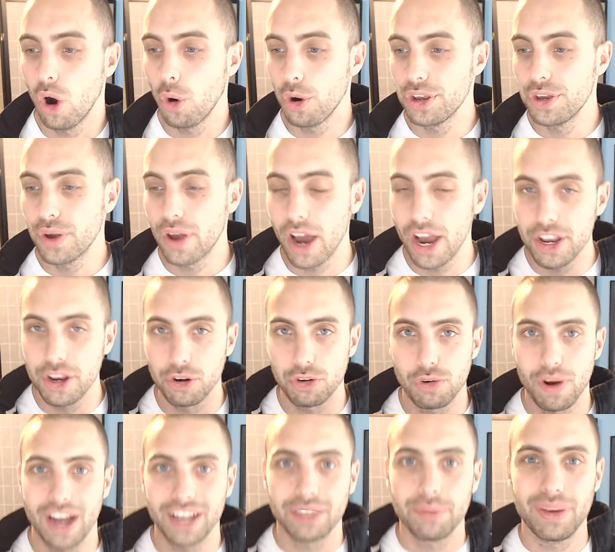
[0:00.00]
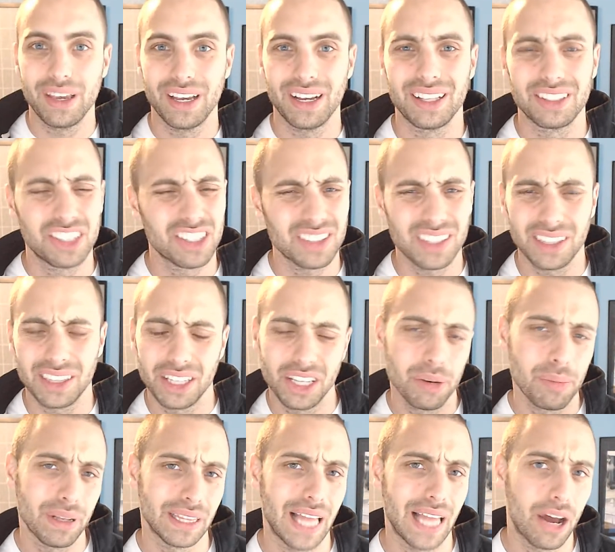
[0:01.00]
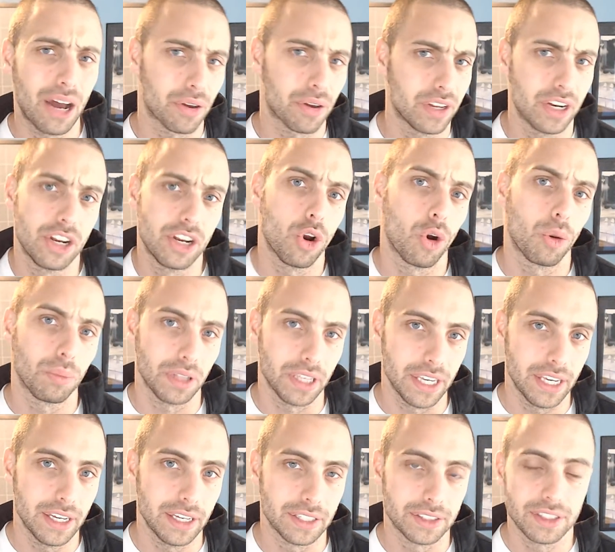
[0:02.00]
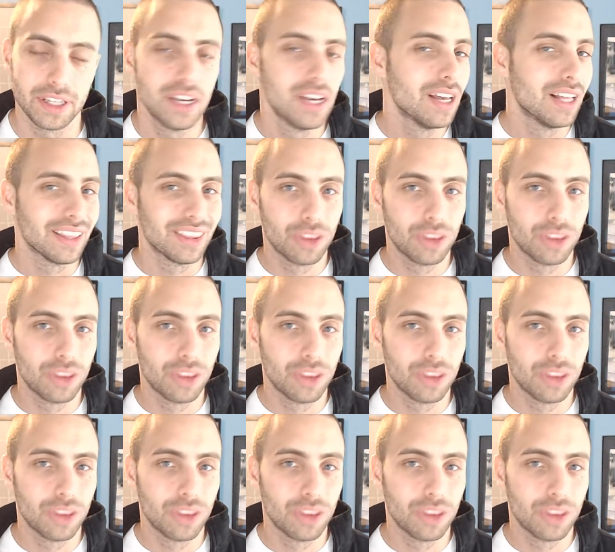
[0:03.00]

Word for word: or you got your track to be a, just a little bit louder than it normally is.